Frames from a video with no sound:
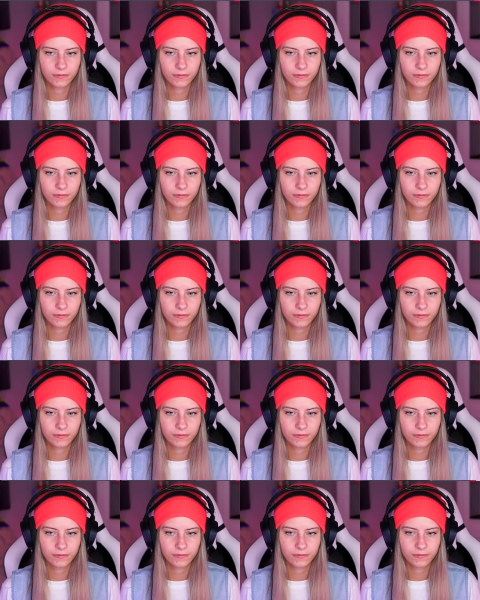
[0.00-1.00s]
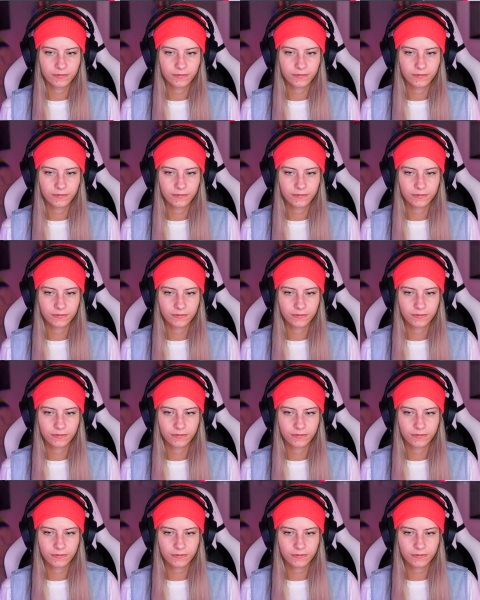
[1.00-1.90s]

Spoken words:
[no speech]